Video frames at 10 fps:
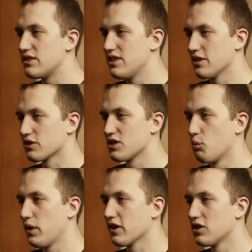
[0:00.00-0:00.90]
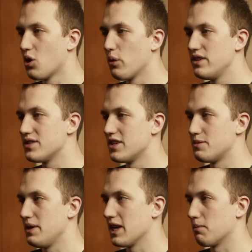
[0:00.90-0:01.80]
see there's some weird noise that is
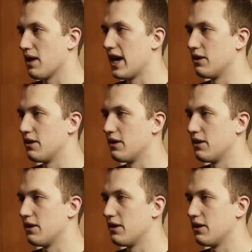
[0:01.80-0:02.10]
being applied.